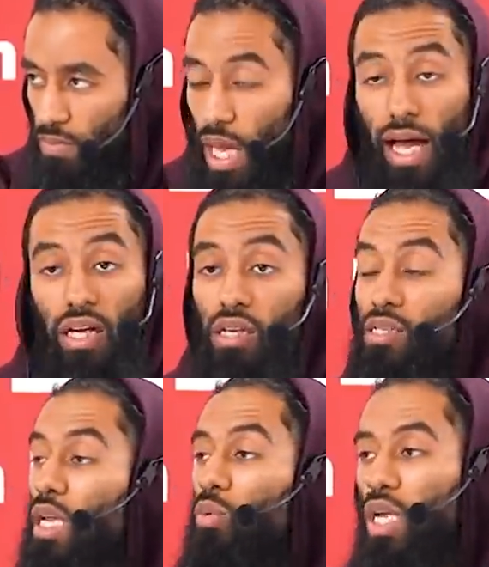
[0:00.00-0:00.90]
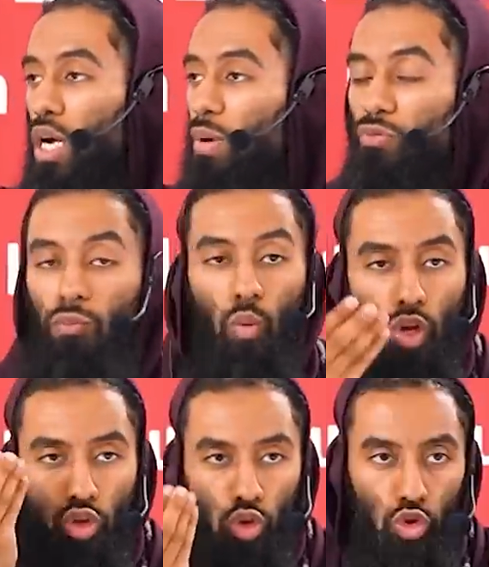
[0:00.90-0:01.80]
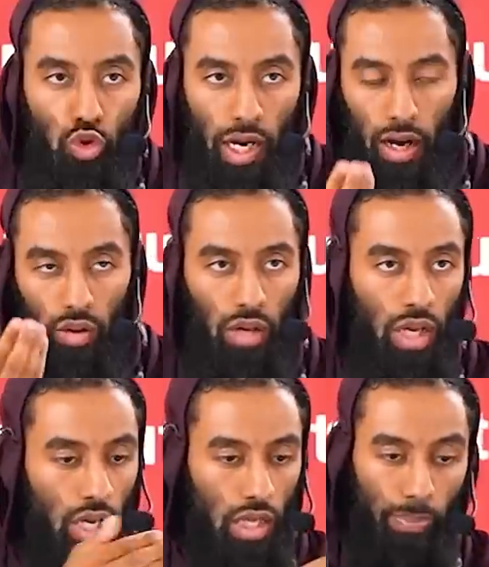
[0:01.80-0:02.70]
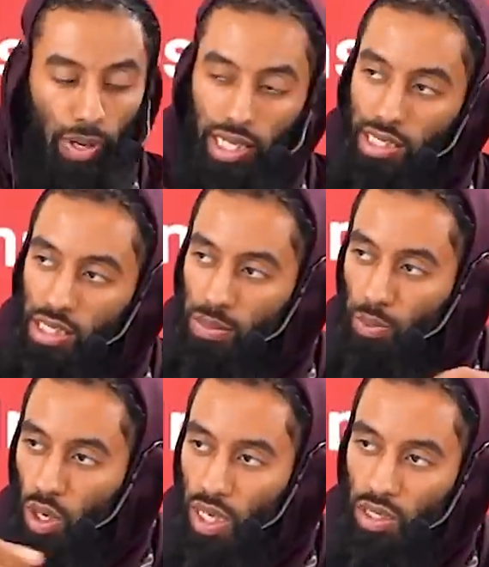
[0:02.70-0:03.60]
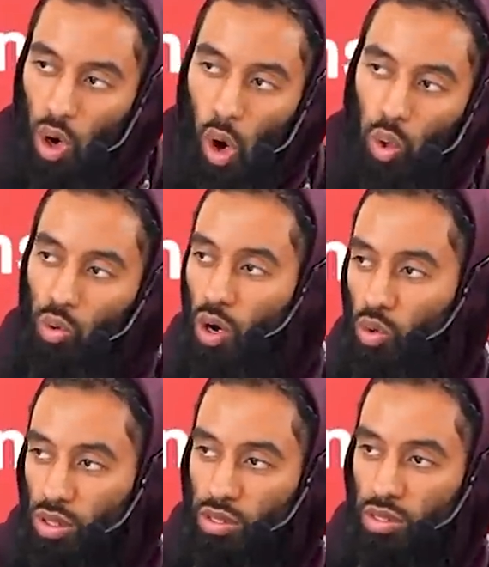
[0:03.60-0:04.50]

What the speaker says: I can understand where they're coming from. But what do you do now? The police is blocking the whole road.